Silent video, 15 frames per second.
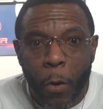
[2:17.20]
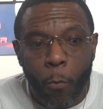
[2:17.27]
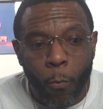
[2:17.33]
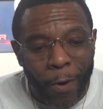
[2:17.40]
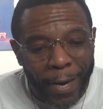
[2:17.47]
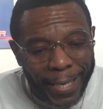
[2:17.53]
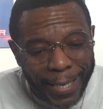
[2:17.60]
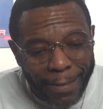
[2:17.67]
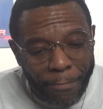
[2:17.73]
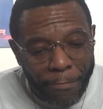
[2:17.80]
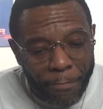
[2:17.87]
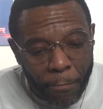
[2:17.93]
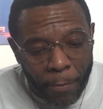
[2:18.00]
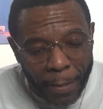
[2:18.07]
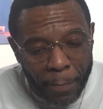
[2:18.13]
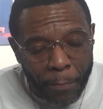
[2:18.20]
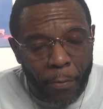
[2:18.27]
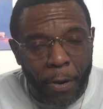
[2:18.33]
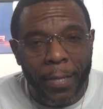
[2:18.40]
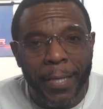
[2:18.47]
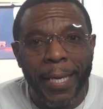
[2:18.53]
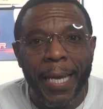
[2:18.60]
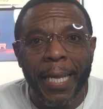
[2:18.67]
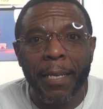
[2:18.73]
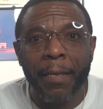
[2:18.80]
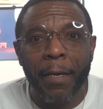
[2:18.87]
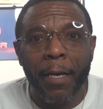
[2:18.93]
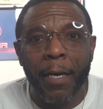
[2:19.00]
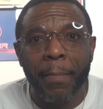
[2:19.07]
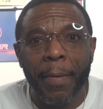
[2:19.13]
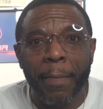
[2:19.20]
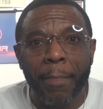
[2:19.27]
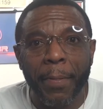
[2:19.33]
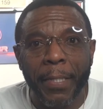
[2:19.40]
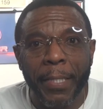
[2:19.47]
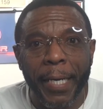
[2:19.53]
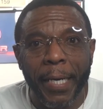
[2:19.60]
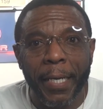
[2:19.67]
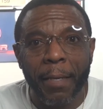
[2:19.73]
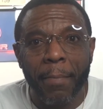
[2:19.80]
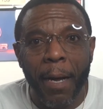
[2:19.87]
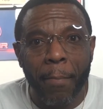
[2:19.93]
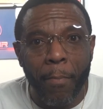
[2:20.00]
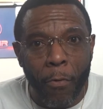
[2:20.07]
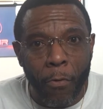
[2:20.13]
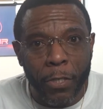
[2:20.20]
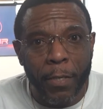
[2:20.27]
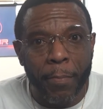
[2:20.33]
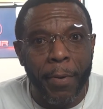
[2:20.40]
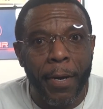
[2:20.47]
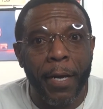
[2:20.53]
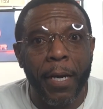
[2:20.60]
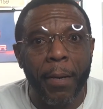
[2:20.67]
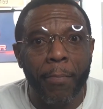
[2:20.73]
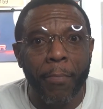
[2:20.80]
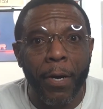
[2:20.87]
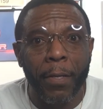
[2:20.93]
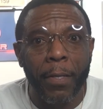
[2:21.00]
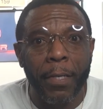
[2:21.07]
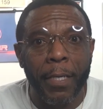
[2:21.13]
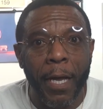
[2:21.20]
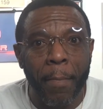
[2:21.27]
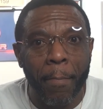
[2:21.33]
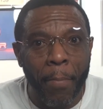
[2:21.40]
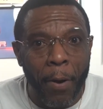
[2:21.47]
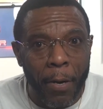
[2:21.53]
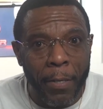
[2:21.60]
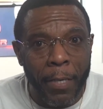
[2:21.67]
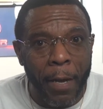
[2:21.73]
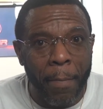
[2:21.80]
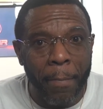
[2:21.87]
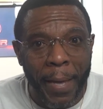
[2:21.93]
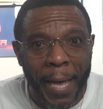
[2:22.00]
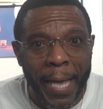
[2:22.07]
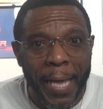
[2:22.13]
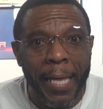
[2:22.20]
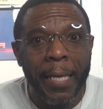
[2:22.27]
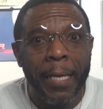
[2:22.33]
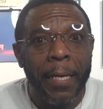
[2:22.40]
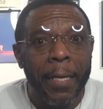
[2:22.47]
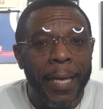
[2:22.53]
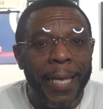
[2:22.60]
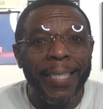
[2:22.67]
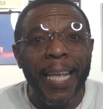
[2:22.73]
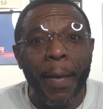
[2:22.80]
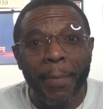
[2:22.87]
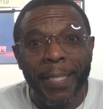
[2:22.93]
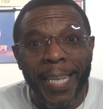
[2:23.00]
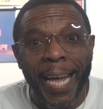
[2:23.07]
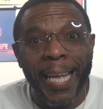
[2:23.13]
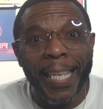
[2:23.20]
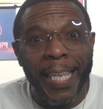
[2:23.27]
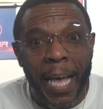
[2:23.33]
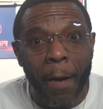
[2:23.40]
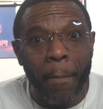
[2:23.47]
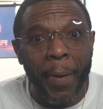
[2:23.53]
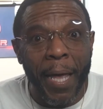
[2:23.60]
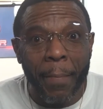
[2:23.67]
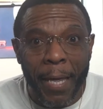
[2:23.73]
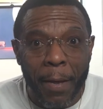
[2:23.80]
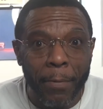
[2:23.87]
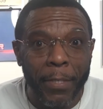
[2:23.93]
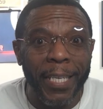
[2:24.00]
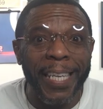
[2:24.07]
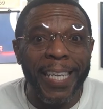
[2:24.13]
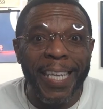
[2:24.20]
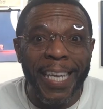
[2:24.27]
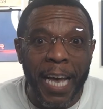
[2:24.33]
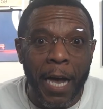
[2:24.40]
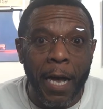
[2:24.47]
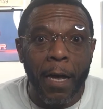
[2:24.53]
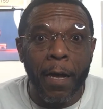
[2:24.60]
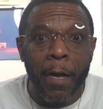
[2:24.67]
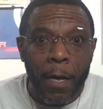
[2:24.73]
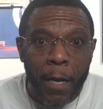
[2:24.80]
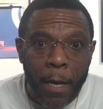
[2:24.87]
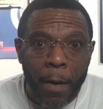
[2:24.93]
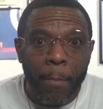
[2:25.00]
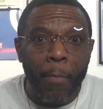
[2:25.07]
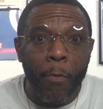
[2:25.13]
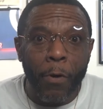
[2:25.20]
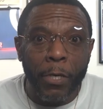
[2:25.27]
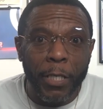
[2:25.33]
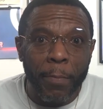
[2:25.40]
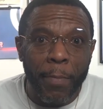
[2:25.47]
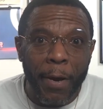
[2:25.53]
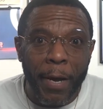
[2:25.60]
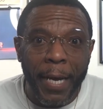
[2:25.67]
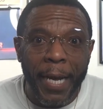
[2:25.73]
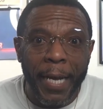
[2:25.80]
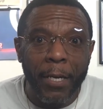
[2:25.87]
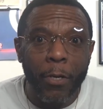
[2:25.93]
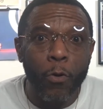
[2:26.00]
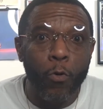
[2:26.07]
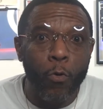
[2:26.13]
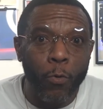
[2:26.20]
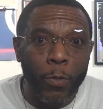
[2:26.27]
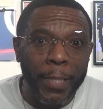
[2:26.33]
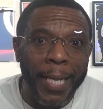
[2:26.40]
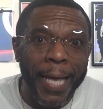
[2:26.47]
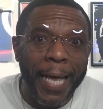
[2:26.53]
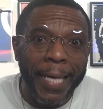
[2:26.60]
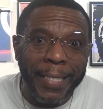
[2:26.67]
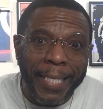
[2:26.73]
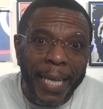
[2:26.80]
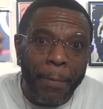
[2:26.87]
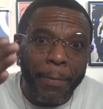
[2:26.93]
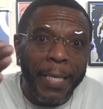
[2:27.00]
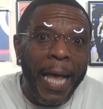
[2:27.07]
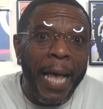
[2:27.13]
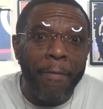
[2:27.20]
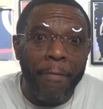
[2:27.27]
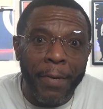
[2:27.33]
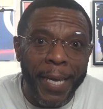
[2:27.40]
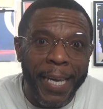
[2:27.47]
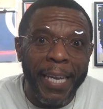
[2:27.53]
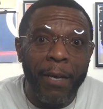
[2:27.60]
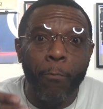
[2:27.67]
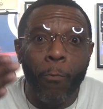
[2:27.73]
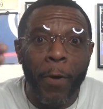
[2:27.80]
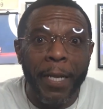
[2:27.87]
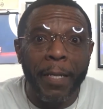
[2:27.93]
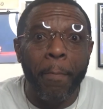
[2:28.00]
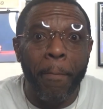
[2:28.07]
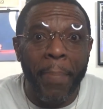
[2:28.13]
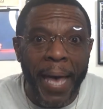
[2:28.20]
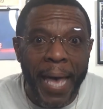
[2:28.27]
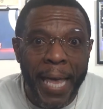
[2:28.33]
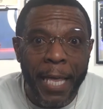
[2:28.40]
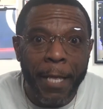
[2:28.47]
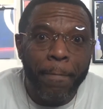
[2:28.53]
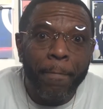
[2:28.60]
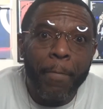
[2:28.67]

One one brother in um, in particular, my Moorish American brother, young young Bay, his name is not Young Bay, but he was a young Moorish American whose last name was hyphenated with Bay.